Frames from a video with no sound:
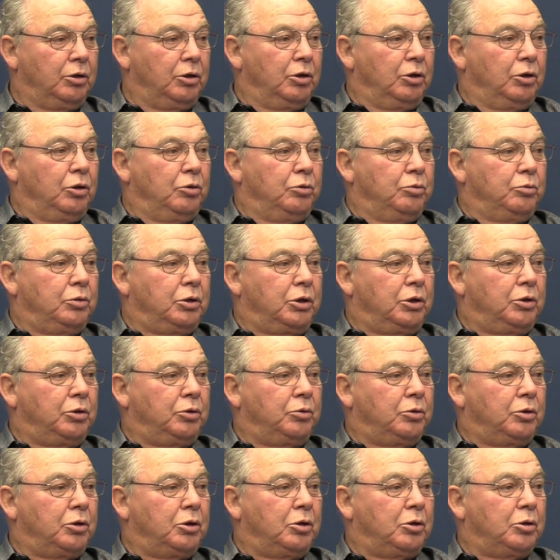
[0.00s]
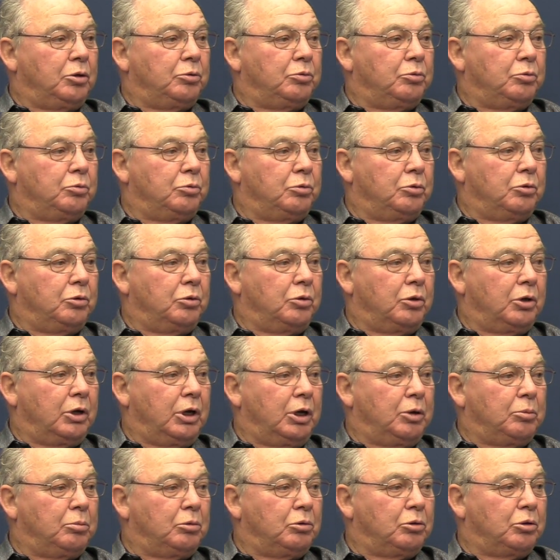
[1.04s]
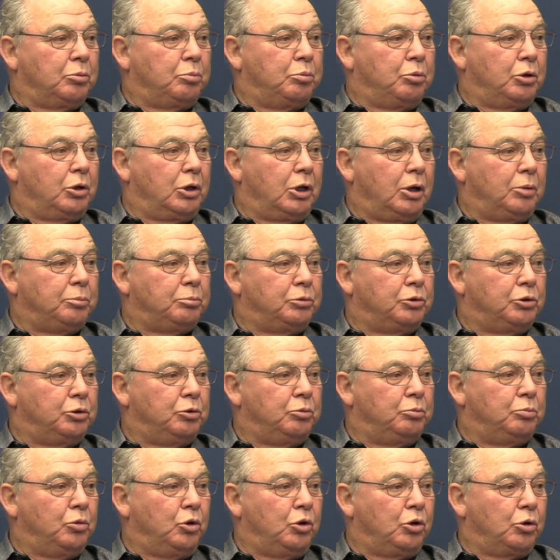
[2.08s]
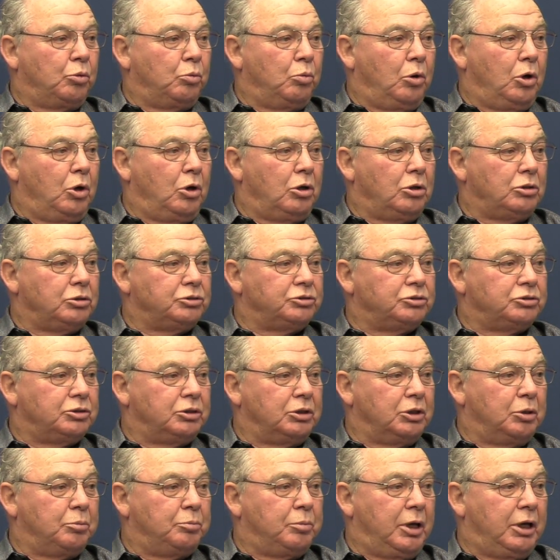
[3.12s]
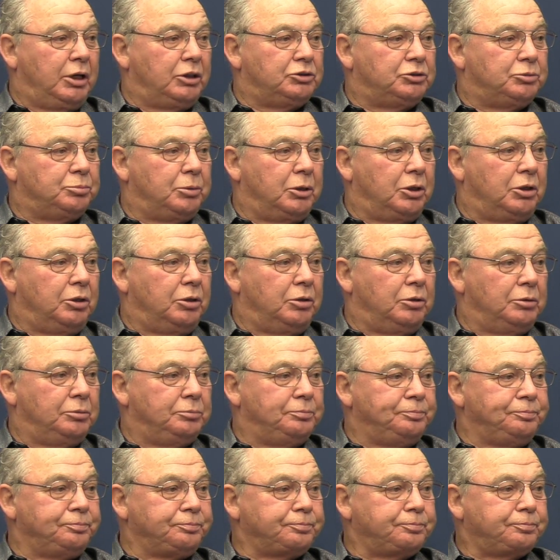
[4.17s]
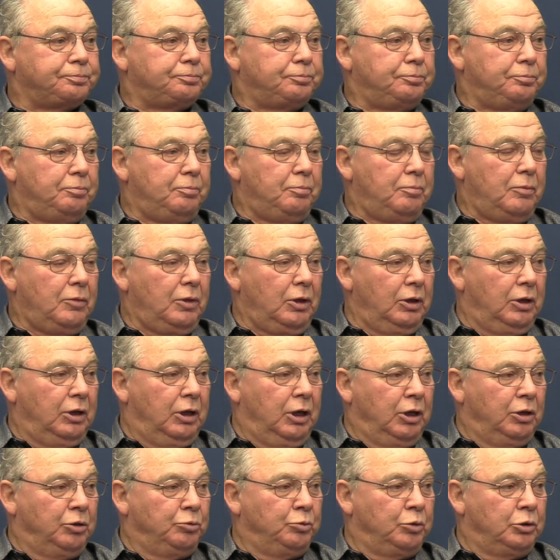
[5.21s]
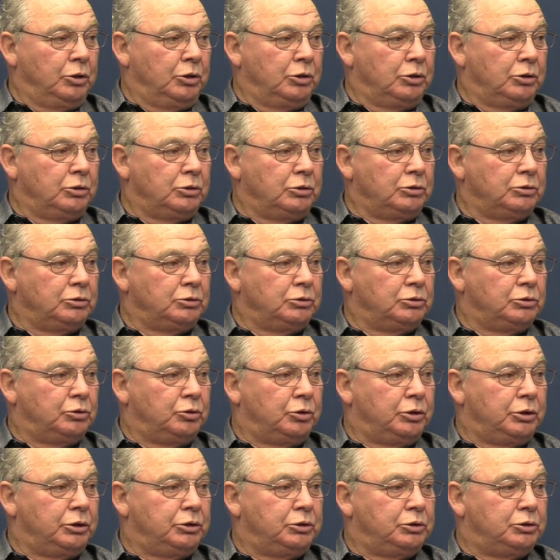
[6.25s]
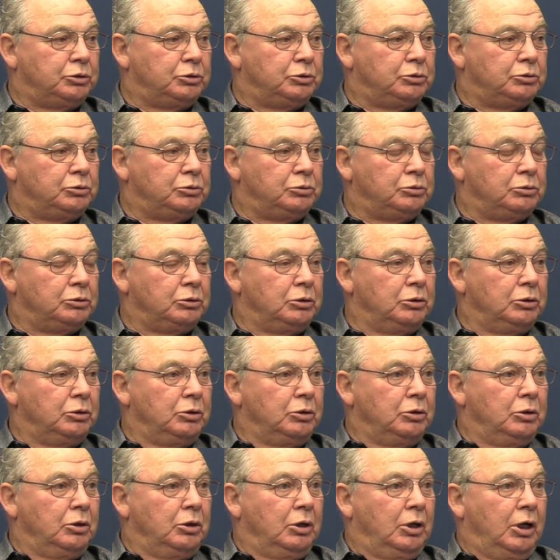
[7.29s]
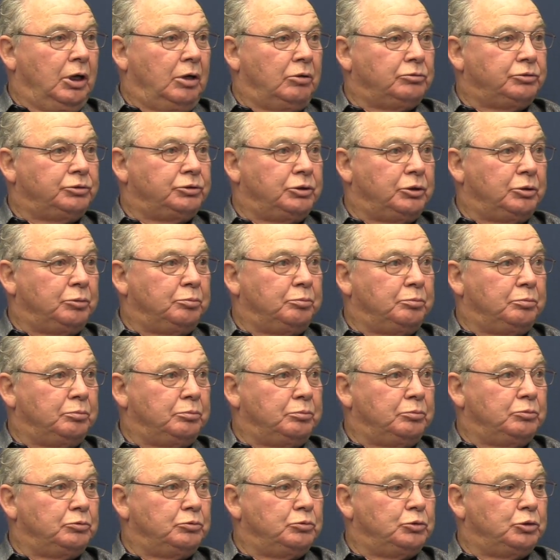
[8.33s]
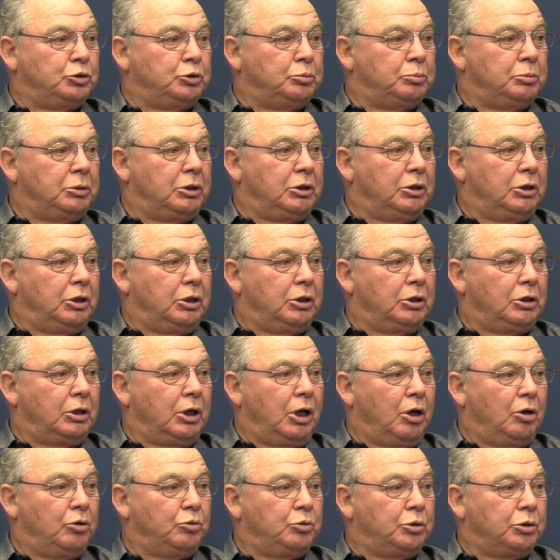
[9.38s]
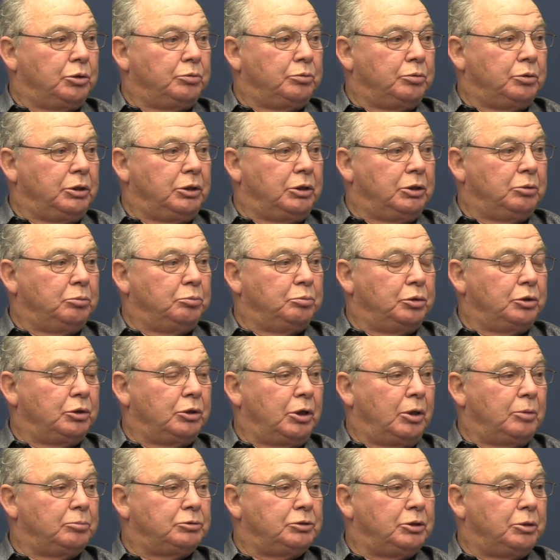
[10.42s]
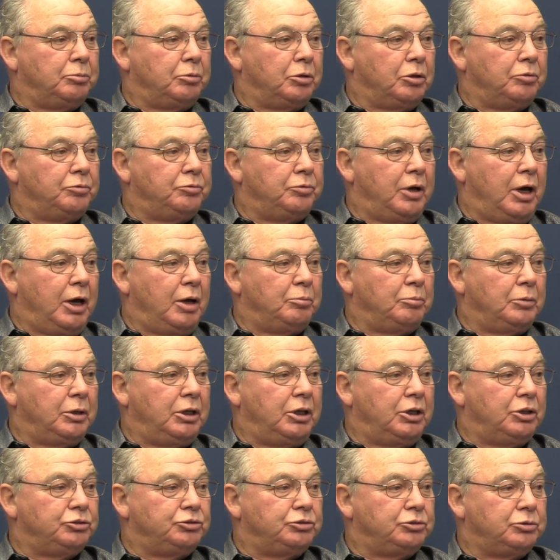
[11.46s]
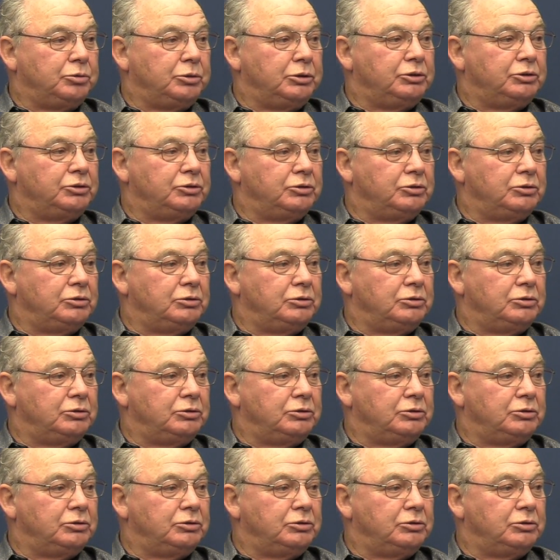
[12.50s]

we were able to put up 2 more walls in the basement, and we're going to have some room in there now where we can put up some of the family histories. And